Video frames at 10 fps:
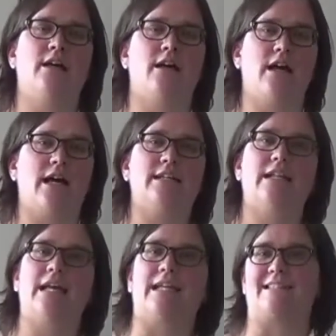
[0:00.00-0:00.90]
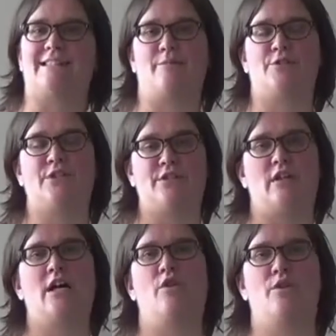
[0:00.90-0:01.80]
underlying assumptions on
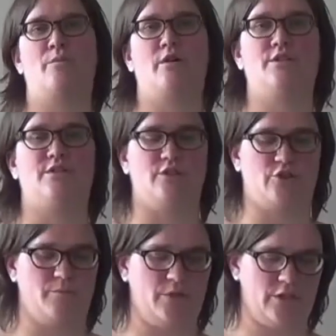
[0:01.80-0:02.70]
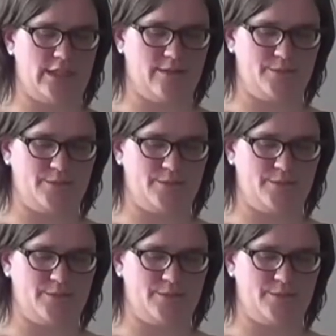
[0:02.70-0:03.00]
how the policy should be shaped.